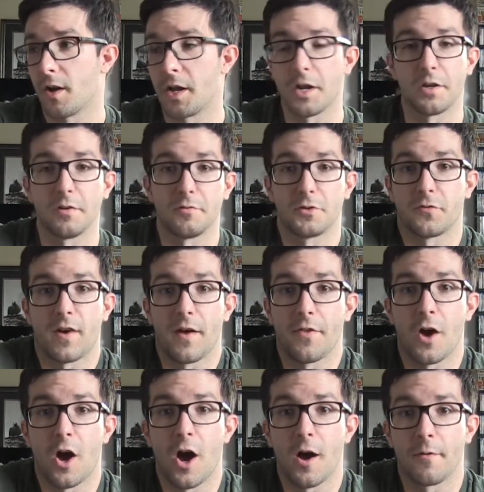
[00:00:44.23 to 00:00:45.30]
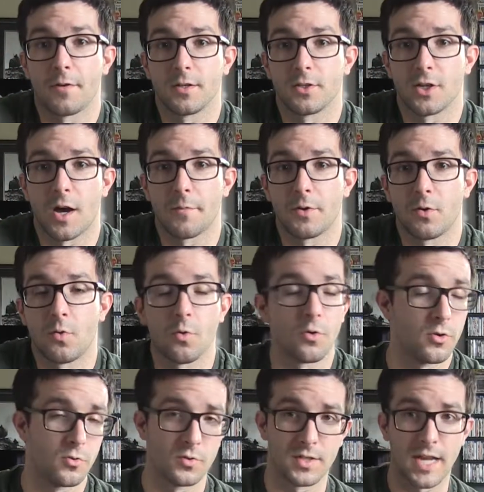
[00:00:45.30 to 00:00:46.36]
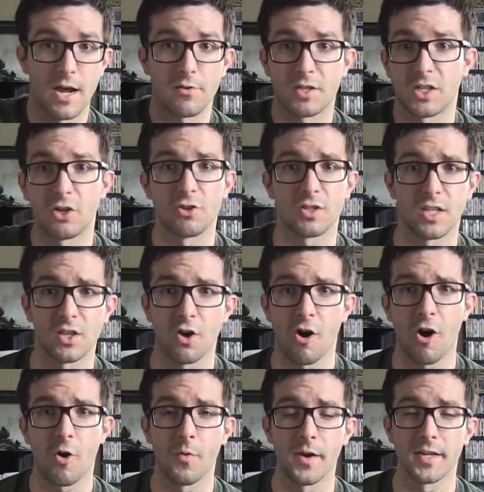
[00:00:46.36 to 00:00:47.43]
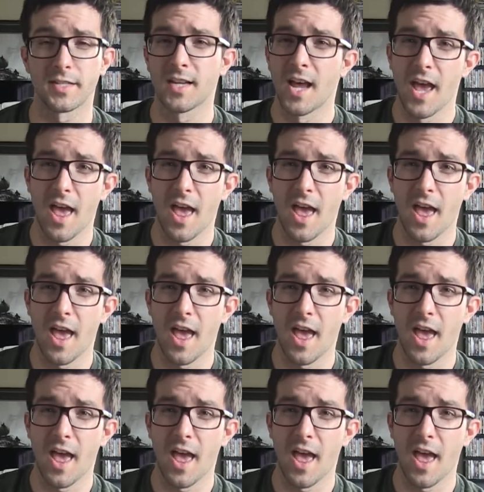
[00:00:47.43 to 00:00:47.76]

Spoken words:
and survive the zombie horde who's downstairs in the hallways.